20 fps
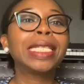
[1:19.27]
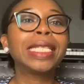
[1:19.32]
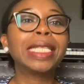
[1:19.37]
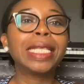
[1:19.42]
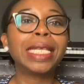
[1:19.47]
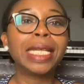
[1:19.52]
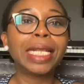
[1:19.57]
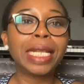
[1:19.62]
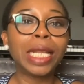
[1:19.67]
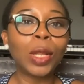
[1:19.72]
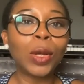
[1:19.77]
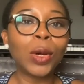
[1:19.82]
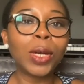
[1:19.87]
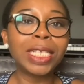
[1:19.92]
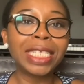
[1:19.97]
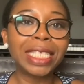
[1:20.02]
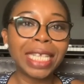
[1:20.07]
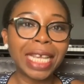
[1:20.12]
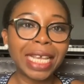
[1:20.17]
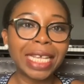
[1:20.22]
the law
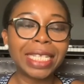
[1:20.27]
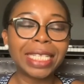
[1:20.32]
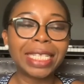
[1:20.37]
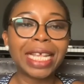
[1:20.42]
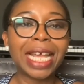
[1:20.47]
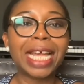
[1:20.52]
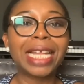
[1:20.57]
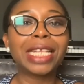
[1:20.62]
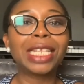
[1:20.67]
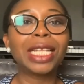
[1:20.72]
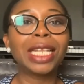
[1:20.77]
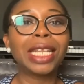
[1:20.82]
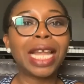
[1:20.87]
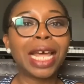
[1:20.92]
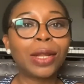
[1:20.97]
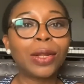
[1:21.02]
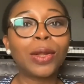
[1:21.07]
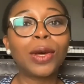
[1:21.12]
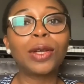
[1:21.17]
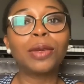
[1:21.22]
says that
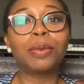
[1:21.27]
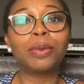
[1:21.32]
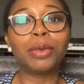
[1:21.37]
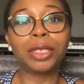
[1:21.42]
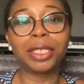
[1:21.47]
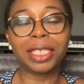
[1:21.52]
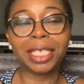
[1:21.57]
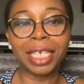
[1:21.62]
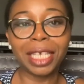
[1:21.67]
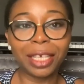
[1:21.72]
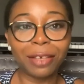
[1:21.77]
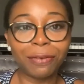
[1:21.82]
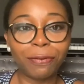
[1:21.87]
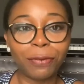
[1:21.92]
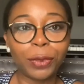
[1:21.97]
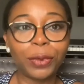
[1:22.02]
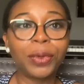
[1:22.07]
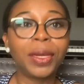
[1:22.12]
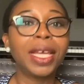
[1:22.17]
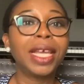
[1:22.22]
landlord must give
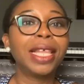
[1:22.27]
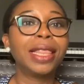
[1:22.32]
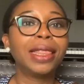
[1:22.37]
you